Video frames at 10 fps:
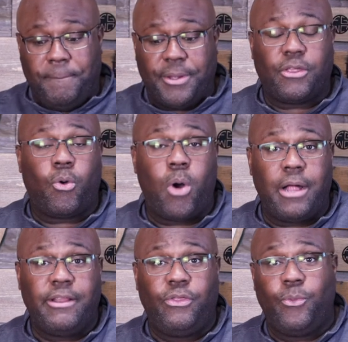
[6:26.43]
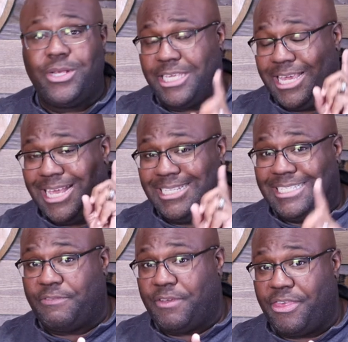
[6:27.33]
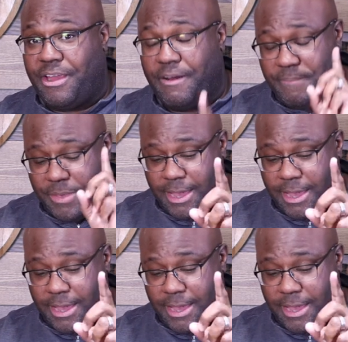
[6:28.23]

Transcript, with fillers: But the quality of the whiskey is definitely there.